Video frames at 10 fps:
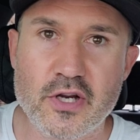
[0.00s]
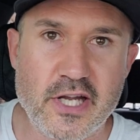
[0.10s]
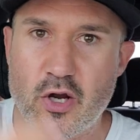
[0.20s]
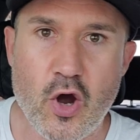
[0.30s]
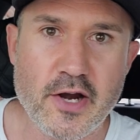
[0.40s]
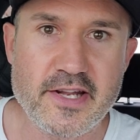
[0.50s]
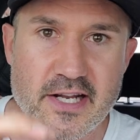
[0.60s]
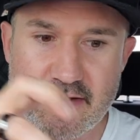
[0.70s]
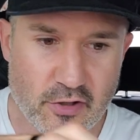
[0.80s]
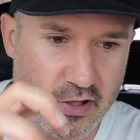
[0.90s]
going to get
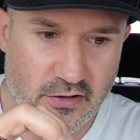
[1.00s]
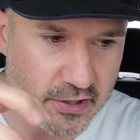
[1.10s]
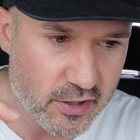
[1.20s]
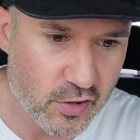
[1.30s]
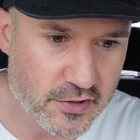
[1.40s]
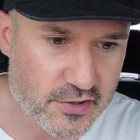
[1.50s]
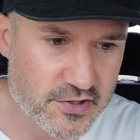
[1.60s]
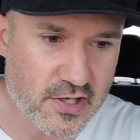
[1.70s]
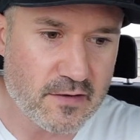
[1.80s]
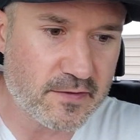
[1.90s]
audited. They're going to look at all your
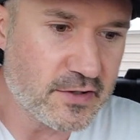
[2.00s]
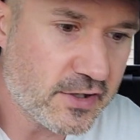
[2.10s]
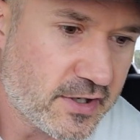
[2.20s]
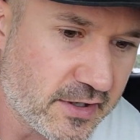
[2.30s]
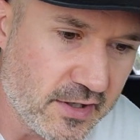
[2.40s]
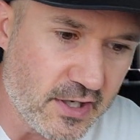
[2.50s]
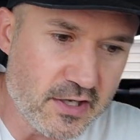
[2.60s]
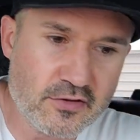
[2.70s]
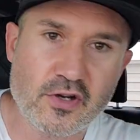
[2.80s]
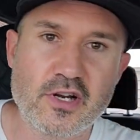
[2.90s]
stuff and they're going to
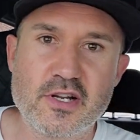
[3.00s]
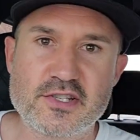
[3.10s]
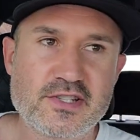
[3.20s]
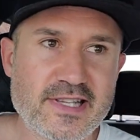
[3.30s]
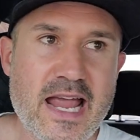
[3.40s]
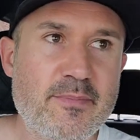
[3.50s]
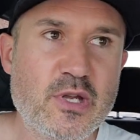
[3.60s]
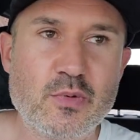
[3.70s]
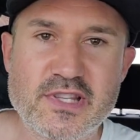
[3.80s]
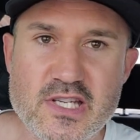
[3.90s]
they're going to slam
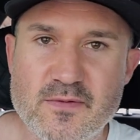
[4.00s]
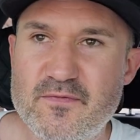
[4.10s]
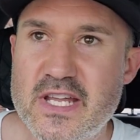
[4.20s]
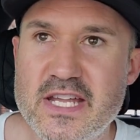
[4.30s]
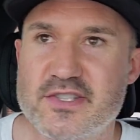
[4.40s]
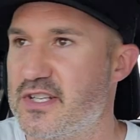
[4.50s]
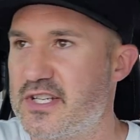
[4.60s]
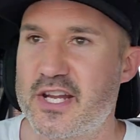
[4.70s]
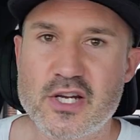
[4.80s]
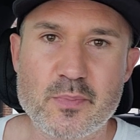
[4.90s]
you with these fees and
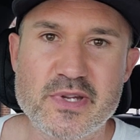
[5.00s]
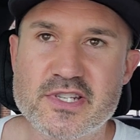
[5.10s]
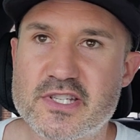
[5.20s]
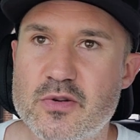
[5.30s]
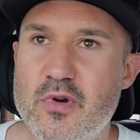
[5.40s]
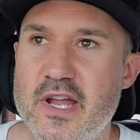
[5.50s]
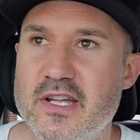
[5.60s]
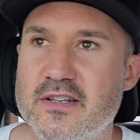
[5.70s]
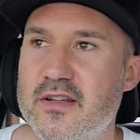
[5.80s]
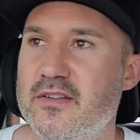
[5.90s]
take your business
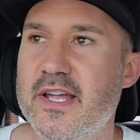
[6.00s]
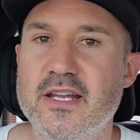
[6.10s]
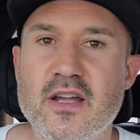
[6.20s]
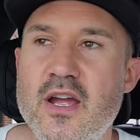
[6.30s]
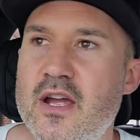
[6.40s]
away and like